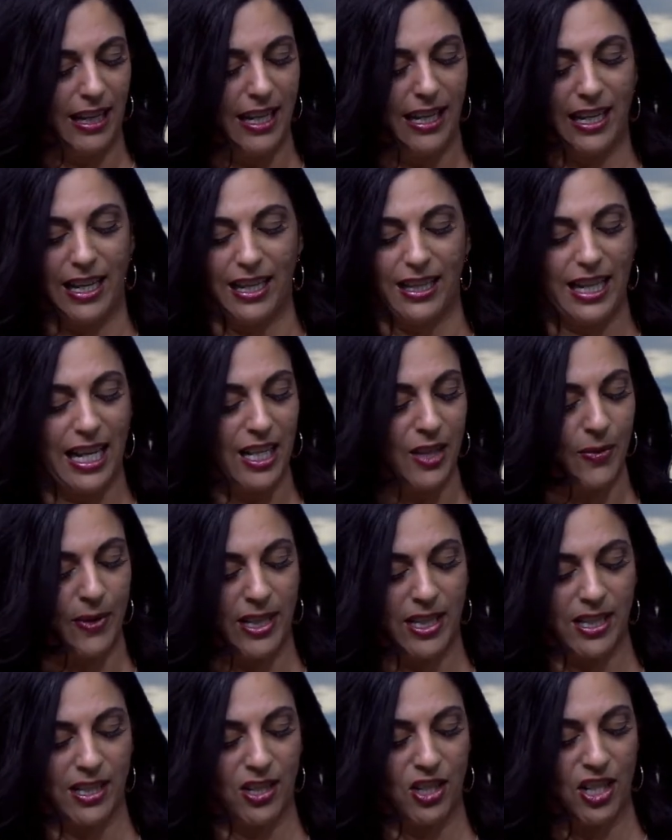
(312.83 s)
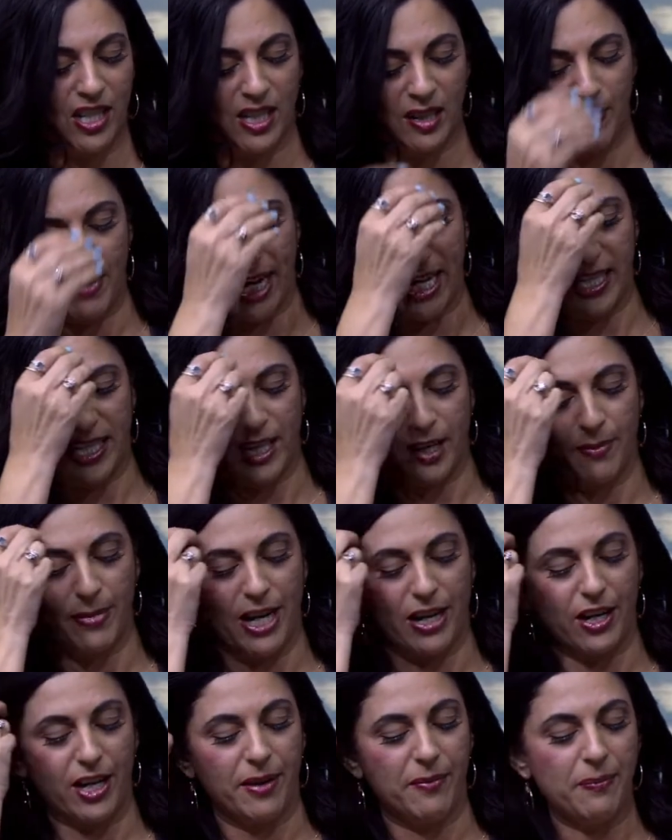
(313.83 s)
and, and that's what's just amazing
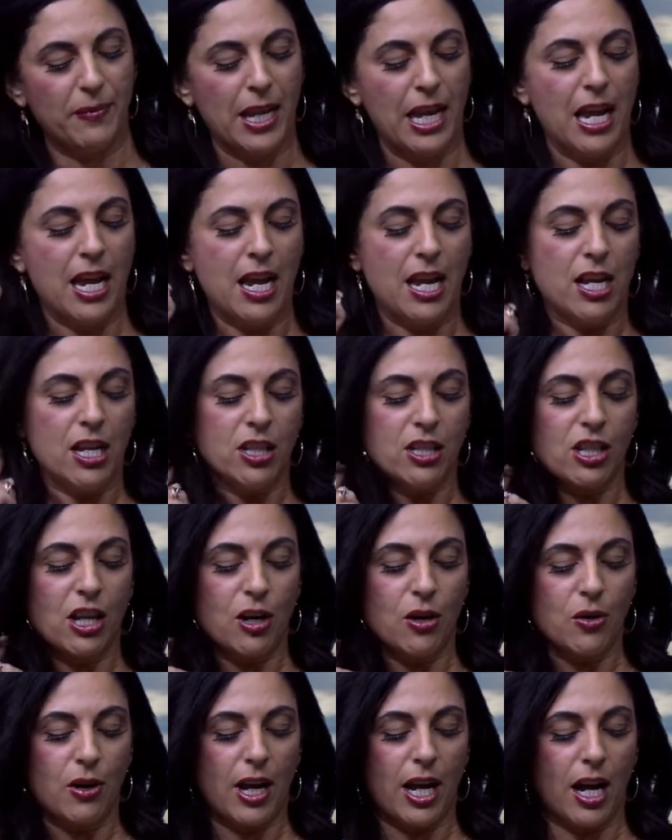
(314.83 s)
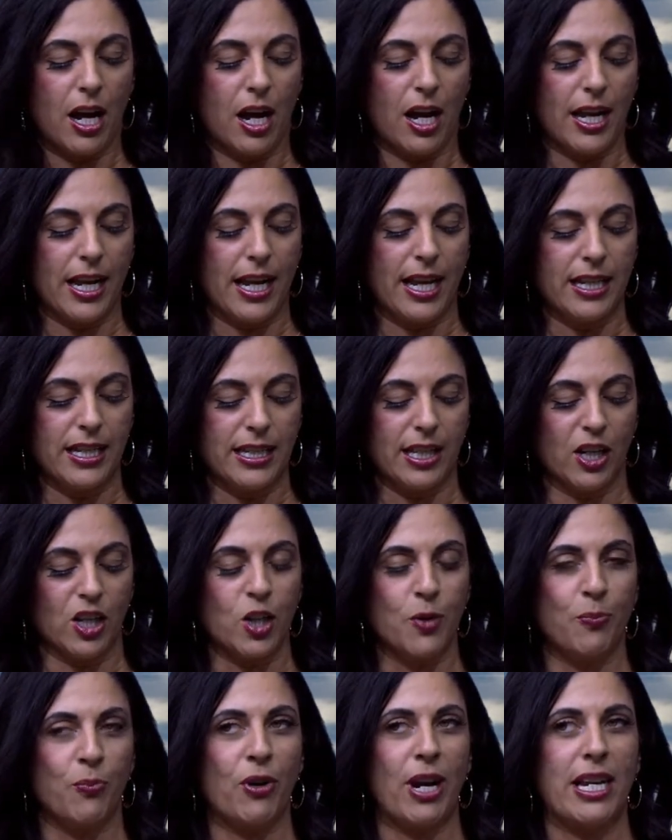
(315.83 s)
about it so is there
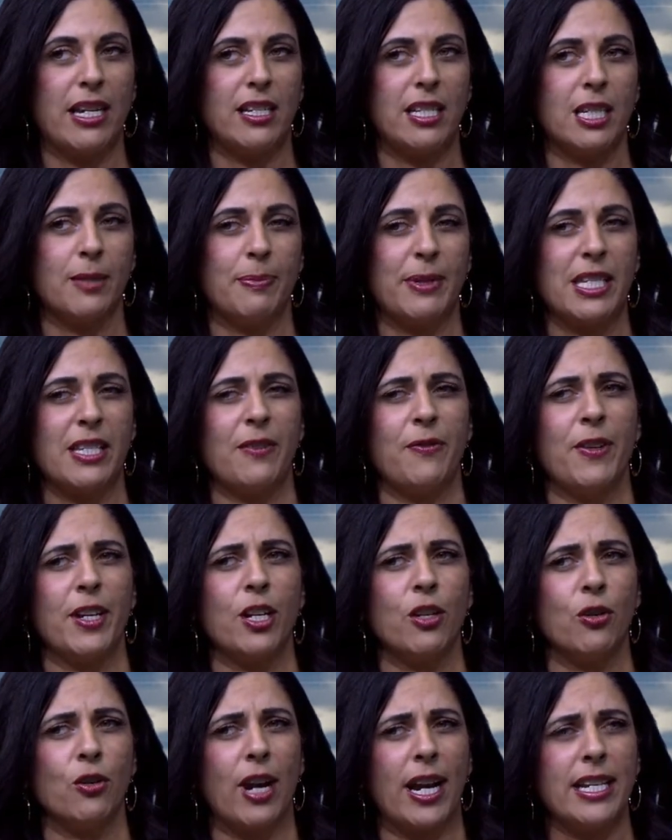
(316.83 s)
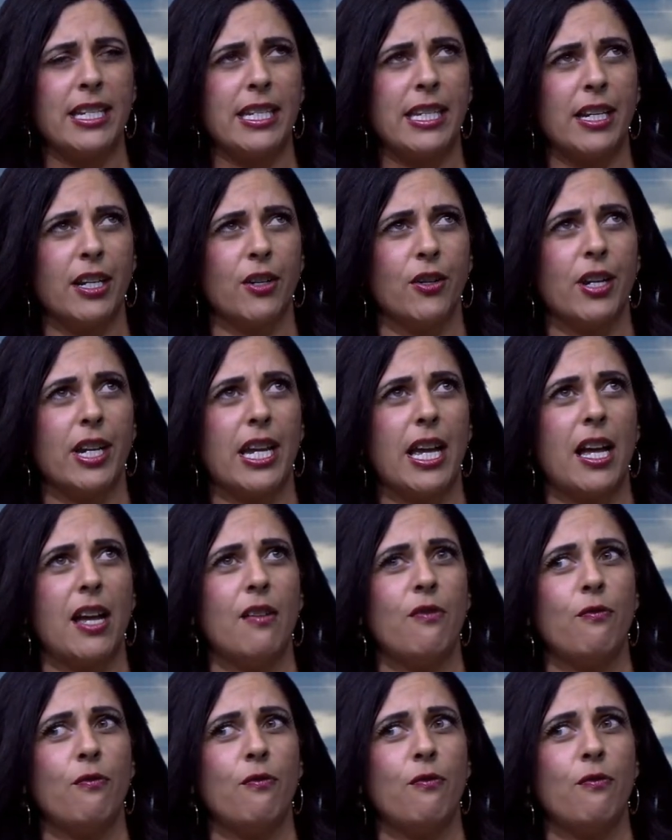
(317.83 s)
specific criteria